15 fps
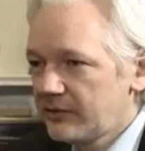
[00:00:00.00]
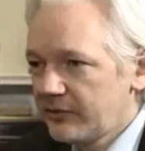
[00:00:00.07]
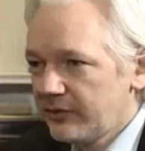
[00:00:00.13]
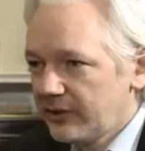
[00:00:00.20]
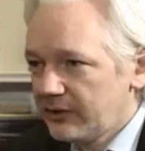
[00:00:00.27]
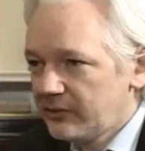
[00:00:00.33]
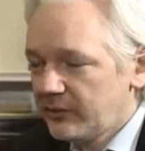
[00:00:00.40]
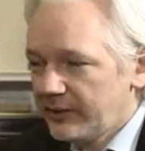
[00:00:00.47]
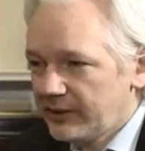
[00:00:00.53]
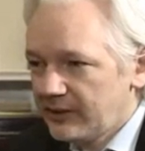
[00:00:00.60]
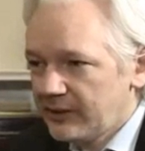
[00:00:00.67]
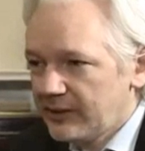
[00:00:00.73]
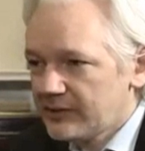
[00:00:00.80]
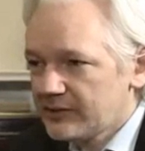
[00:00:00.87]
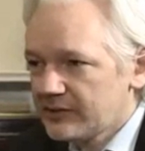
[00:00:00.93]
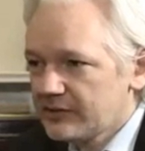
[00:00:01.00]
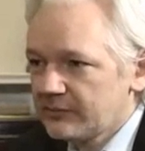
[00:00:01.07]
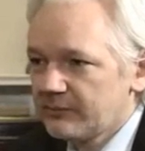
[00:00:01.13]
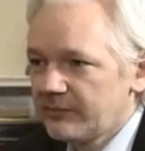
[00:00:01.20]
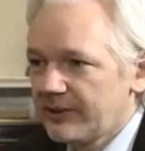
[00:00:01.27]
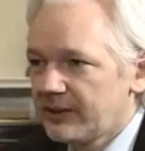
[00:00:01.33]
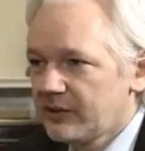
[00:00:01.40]
I don't think WikiLeaks
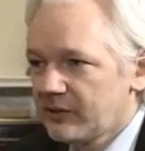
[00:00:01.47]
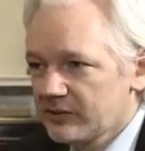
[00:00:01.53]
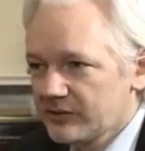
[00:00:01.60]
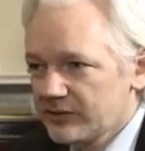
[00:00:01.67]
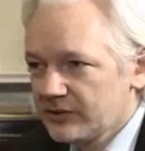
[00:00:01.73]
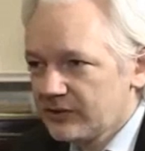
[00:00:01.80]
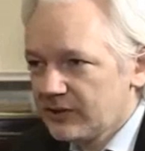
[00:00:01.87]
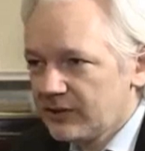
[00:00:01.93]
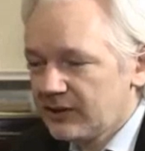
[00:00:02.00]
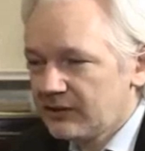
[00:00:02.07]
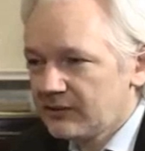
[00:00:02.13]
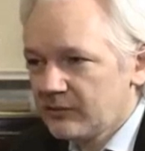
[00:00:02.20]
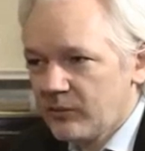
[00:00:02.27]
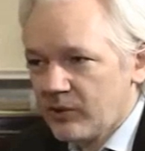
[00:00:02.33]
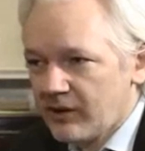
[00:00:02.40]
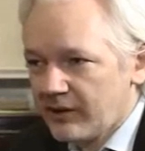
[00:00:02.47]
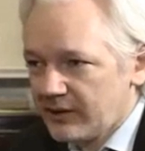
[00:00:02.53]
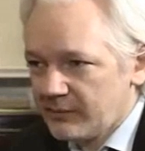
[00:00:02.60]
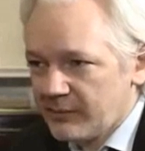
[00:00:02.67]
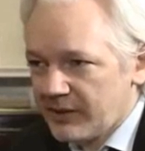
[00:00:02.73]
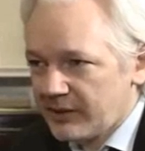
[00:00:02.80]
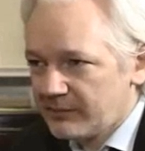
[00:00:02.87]
can be constantly
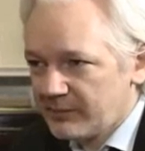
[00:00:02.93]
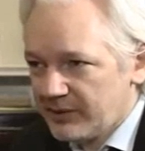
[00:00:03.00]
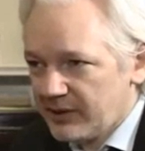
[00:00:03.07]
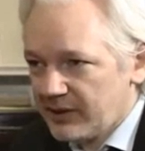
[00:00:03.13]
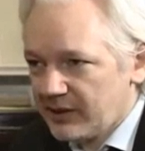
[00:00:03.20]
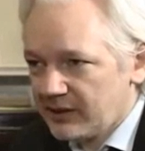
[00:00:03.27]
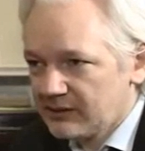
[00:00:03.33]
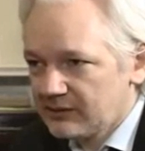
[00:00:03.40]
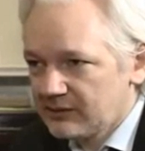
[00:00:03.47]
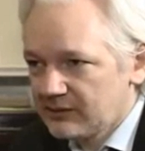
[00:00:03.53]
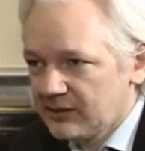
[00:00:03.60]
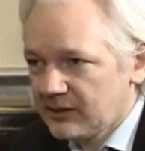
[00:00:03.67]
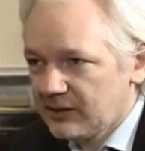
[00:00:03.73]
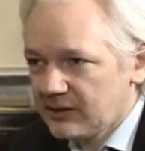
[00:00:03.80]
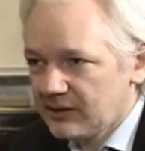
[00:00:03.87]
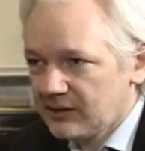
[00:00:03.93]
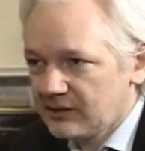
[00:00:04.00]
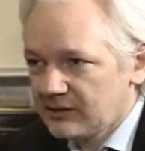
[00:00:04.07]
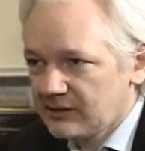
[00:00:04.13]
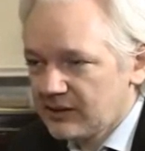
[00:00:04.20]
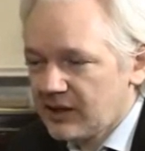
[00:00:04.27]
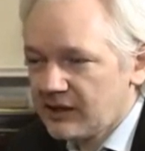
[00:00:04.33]
worried about PR.
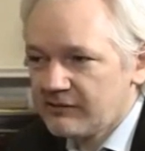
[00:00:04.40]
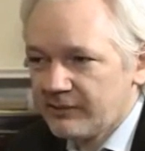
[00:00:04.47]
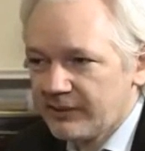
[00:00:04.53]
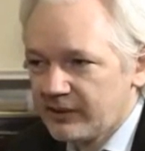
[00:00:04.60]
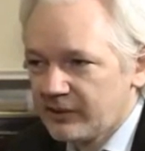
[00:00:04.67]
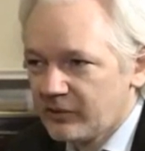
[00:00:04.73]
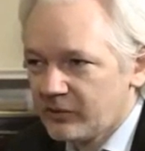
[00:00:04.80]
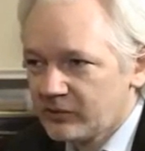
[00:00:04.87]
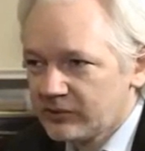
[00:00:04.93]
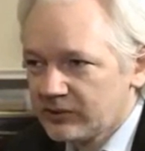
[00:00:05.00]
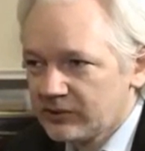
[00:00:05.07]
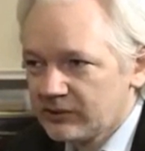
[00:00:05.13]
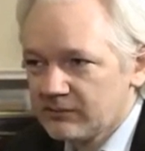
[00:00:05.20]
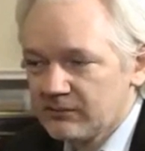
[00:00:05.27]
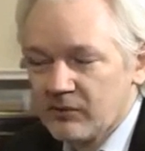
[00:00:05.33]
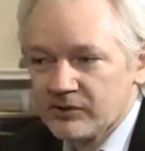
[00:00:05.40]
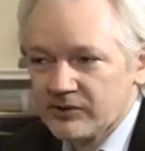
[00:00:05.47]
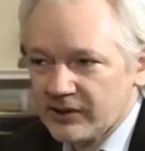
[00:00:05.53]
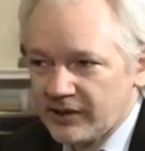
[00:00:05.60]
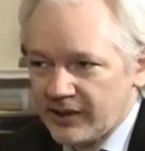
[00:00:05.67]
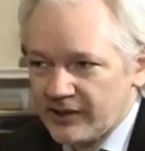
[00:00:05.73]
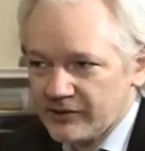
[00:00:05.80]
I've been called a
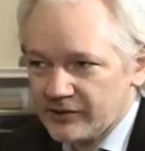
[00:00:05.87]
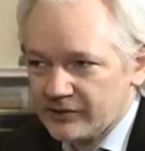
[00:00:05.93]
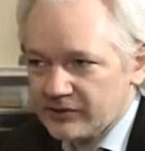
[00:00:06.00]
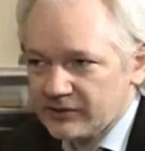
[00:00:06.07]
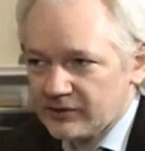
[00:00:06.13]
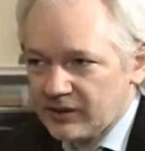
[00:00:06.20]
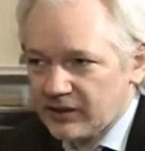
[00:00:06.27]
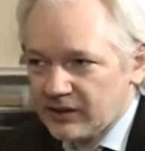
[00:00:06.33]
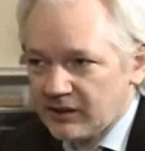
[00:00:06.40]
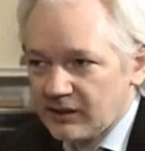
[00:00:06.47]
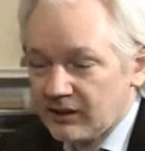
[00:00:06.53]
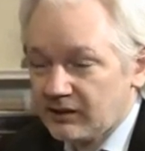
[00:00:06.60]
Mossad agent.